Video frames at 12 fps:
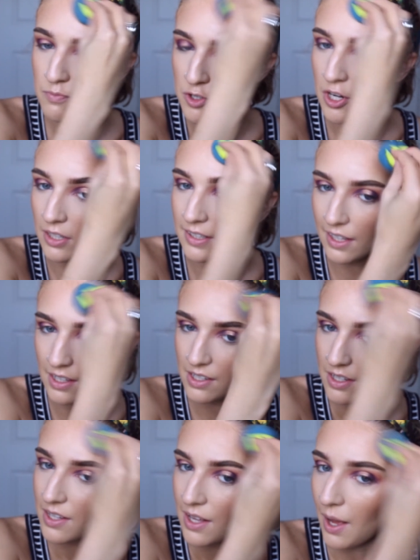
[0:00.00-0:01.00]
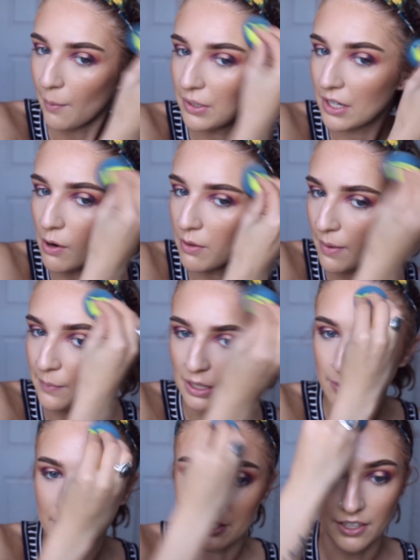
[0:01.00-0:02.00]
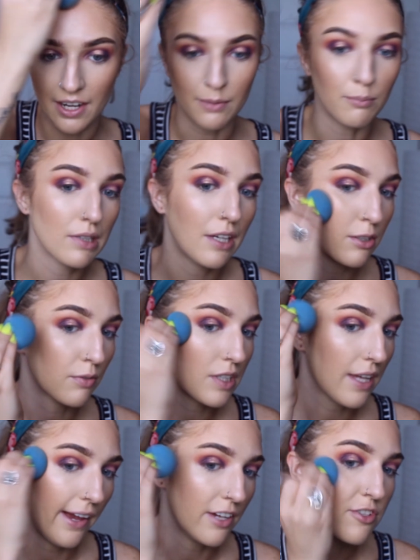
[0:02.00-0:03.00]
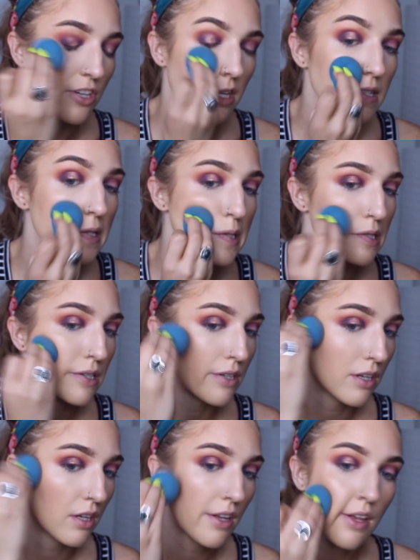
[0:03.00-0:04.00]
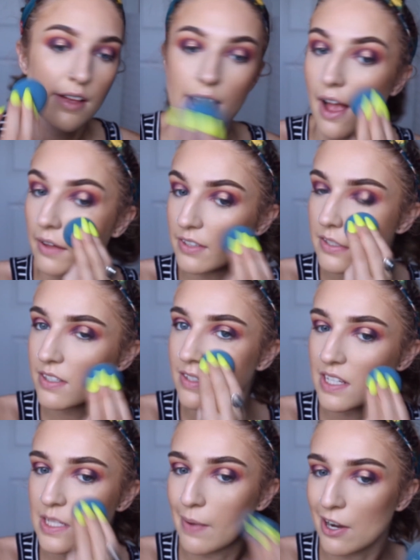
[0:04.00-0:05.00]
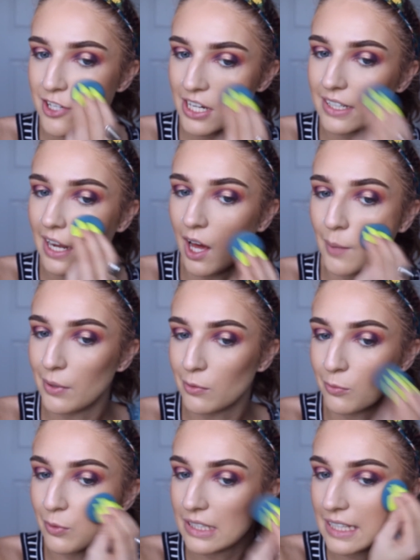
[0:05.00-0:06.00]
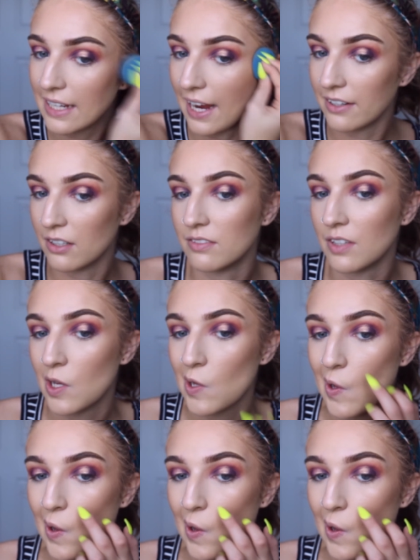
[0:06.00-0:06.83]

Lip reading: chunky, I'm going to go with my Beauty Blender and blend over the edges. And this is especially going to help it really kind of